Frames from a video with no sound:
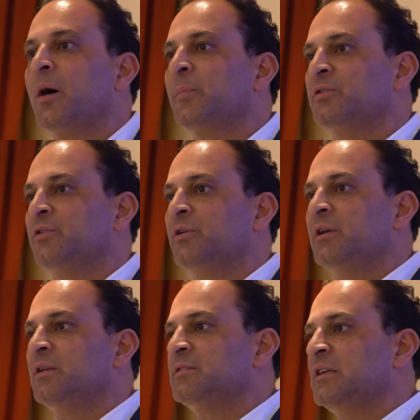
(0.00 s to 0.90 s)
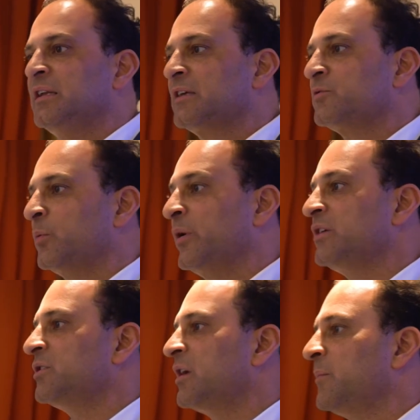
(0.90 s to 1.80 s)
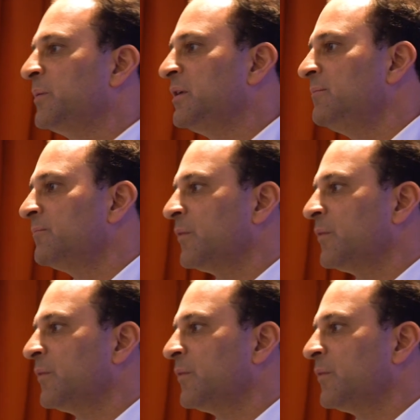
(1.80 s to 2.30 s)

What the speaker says: opportunity to see an exploration company,